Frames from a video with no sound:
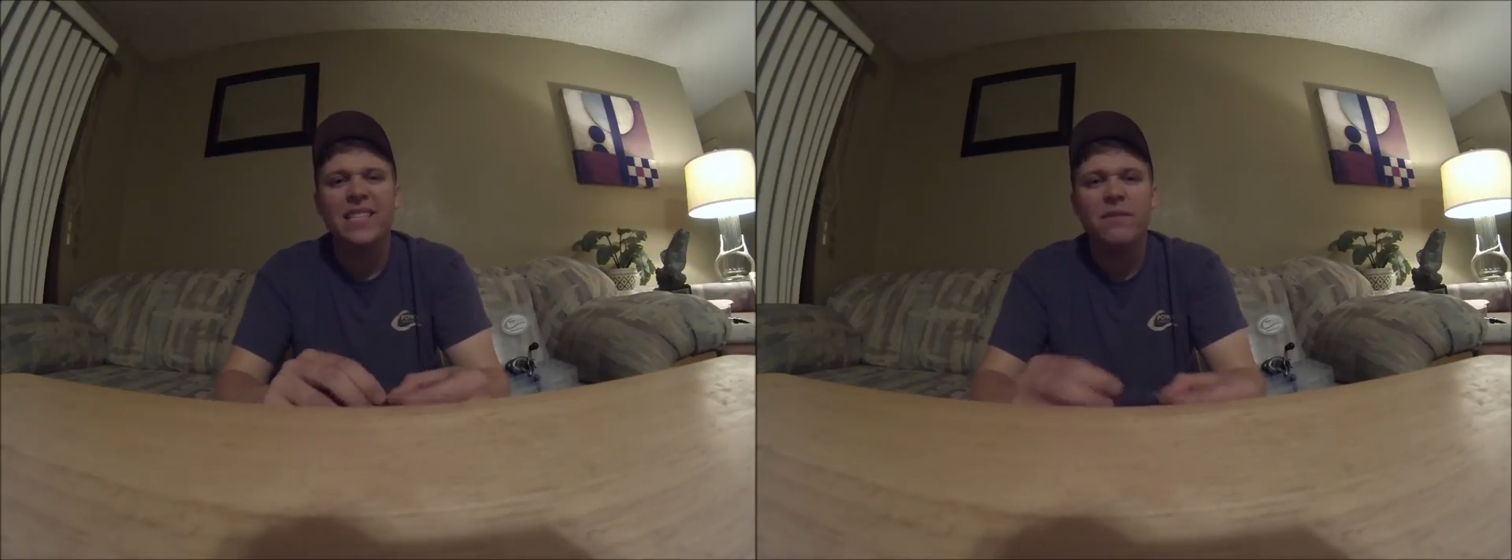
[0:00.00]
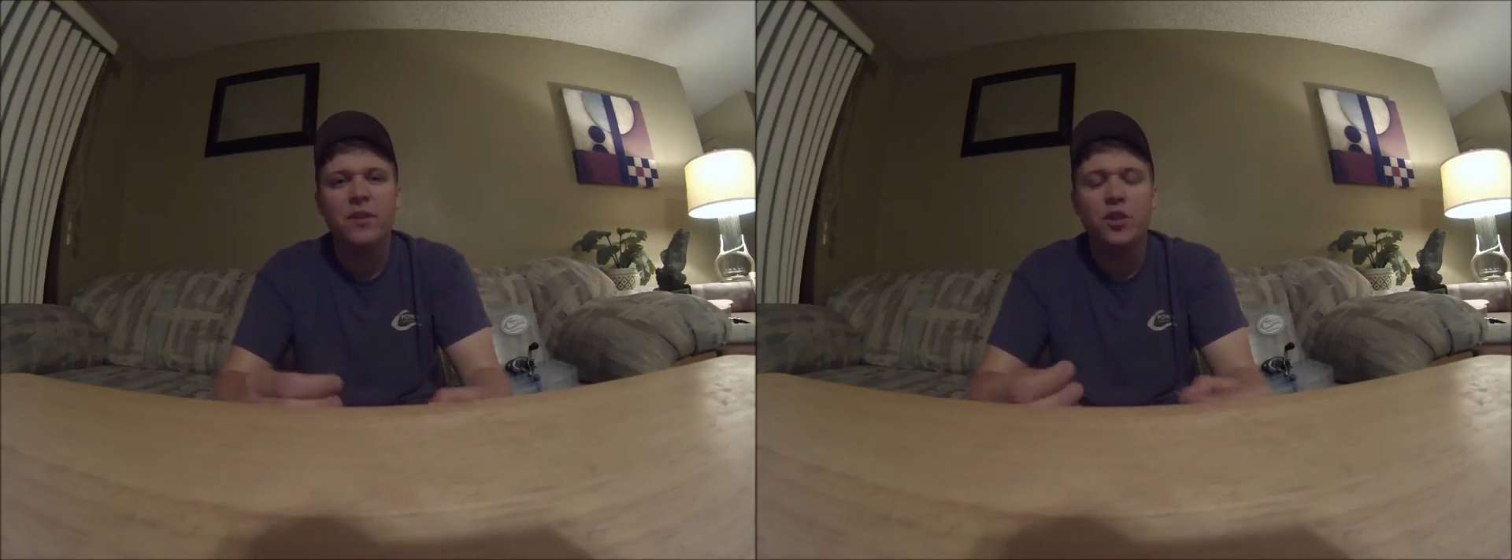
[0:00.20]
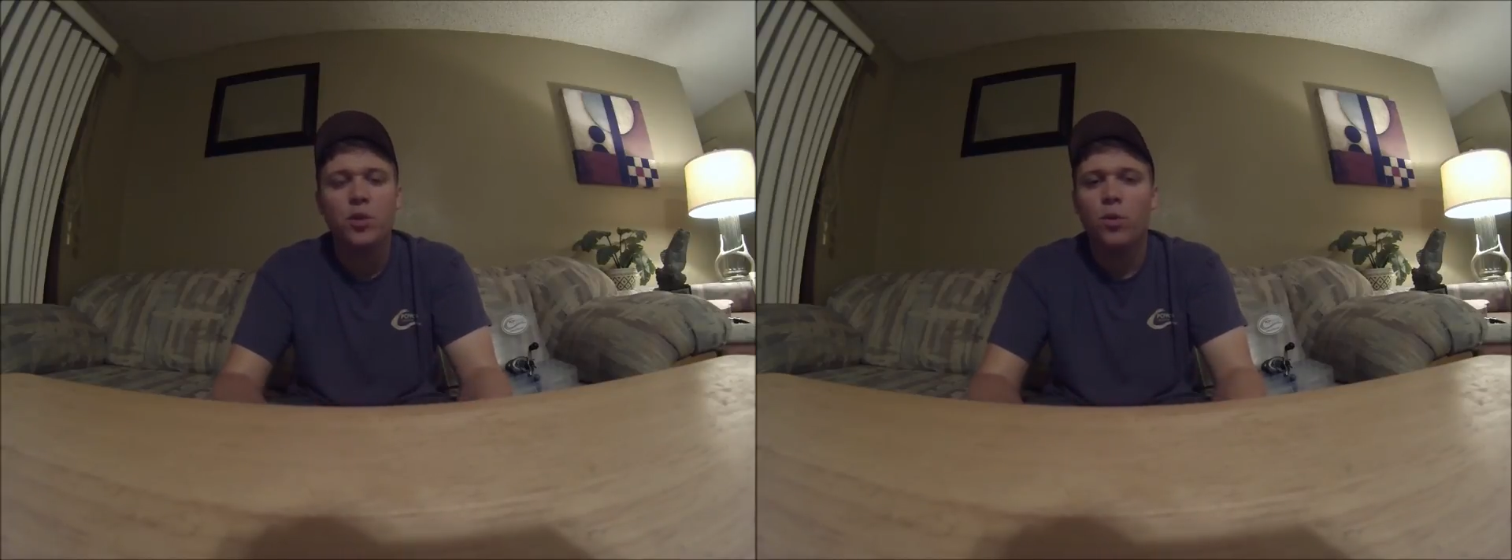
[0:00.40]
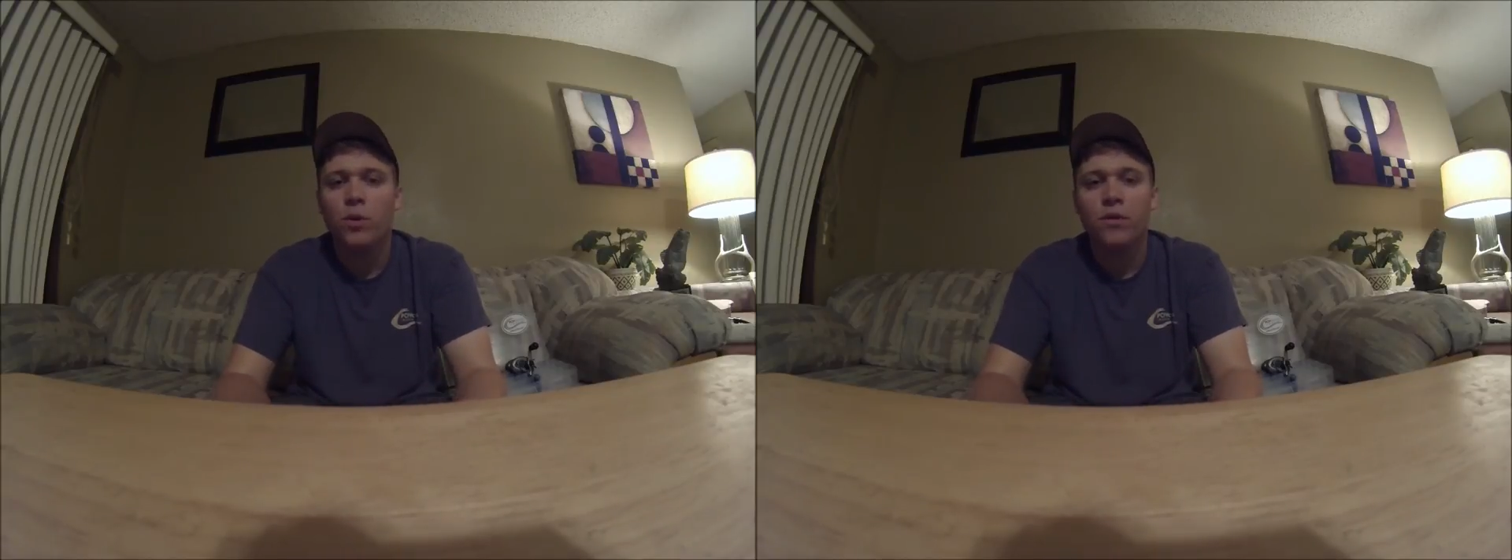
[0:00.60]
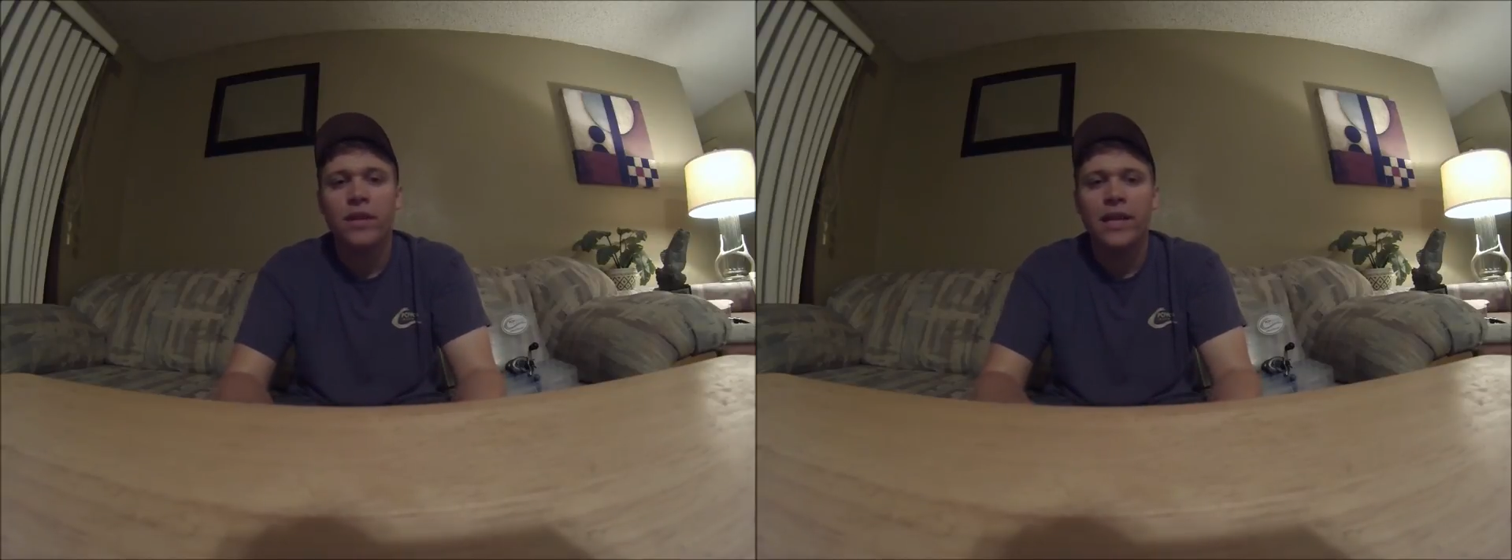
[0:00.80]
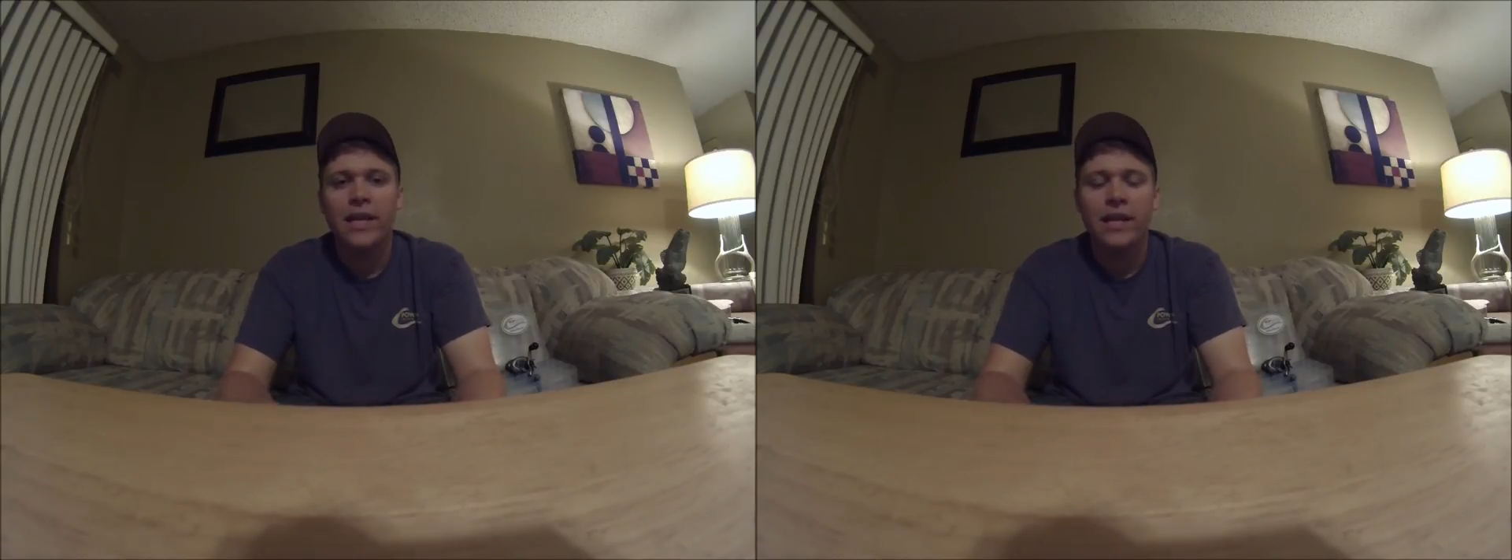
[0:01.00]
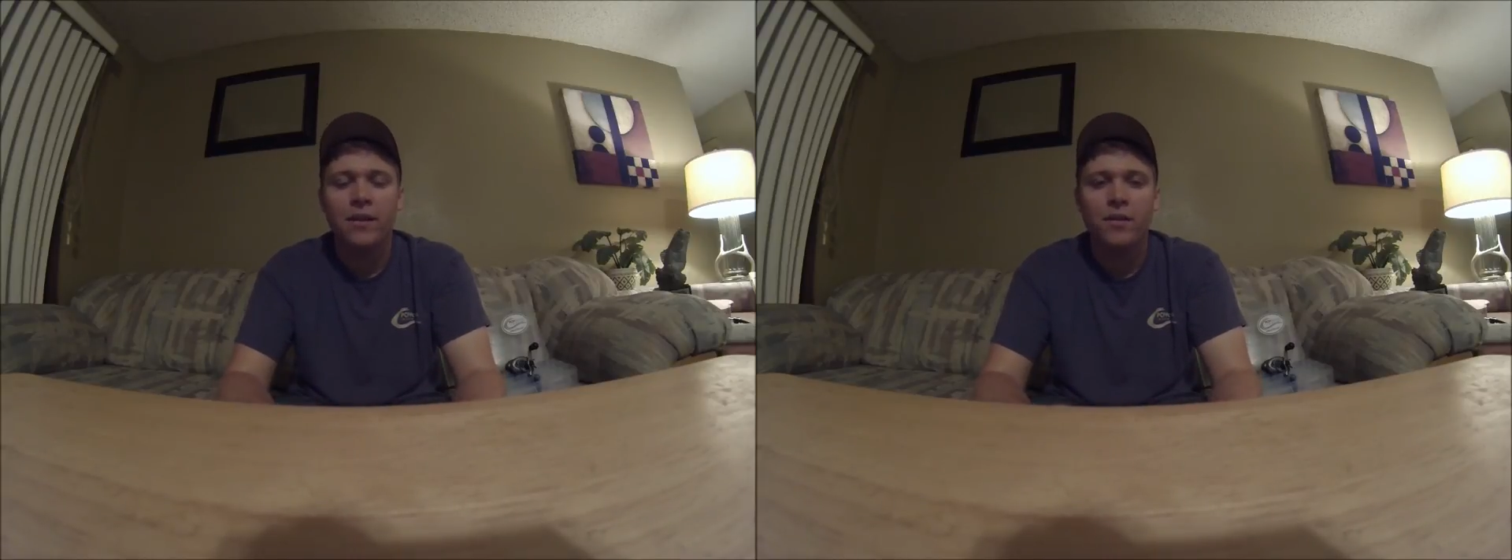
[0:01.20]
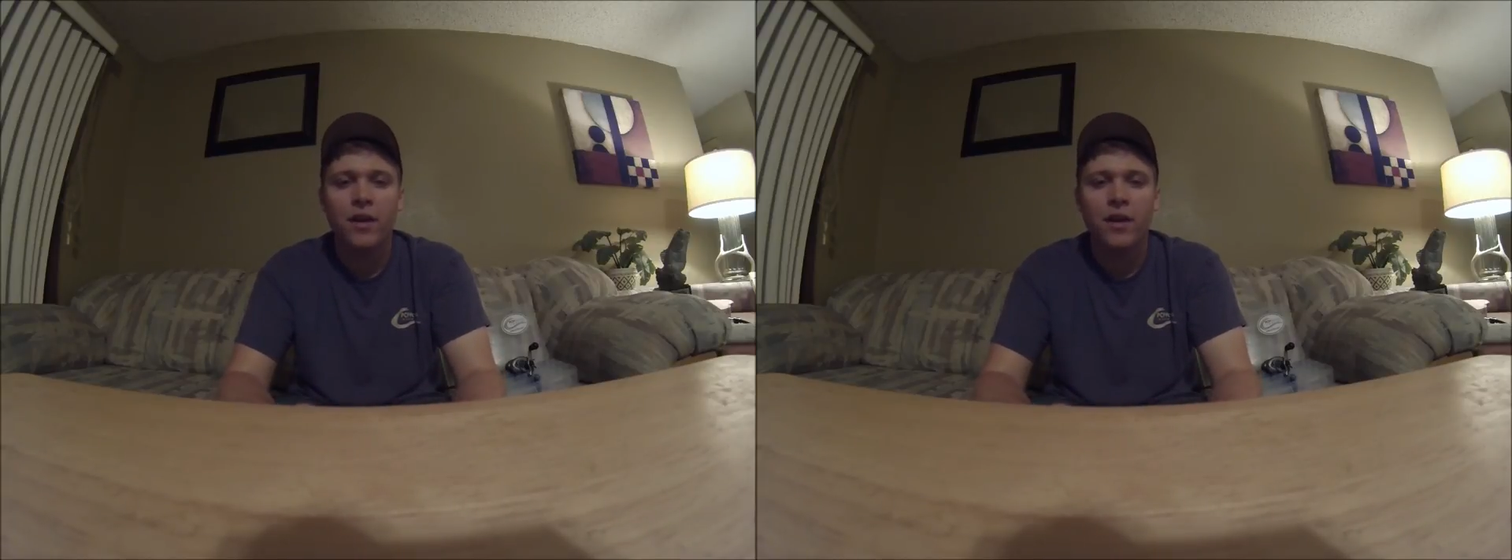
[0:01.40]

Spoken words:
even shorter than any other